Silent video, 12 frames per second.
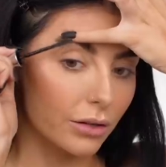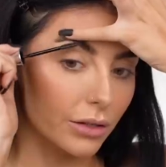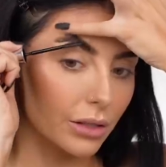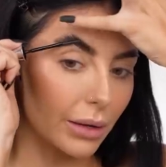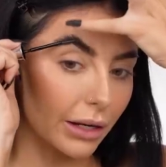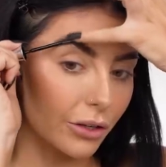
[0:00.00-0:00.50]

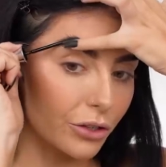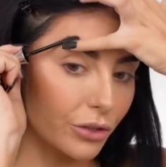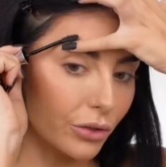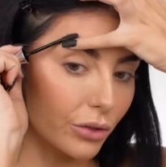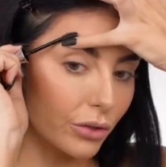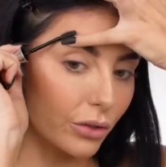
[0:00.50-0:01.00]
Just making
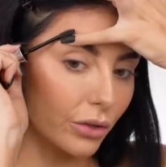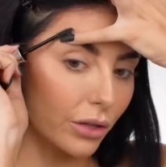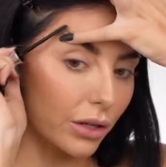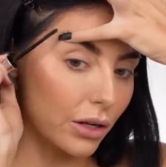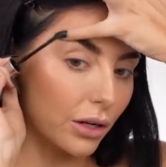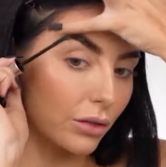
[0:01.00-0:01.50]
sure
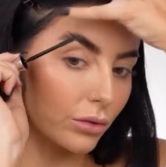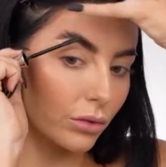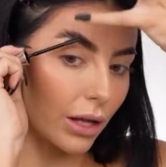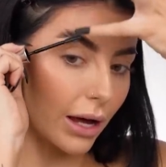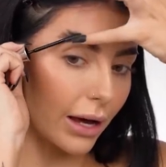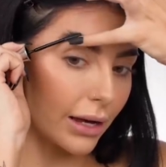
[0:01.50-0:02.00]
that all
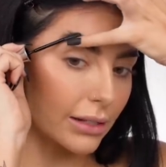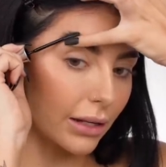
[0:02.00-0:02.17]
the hairs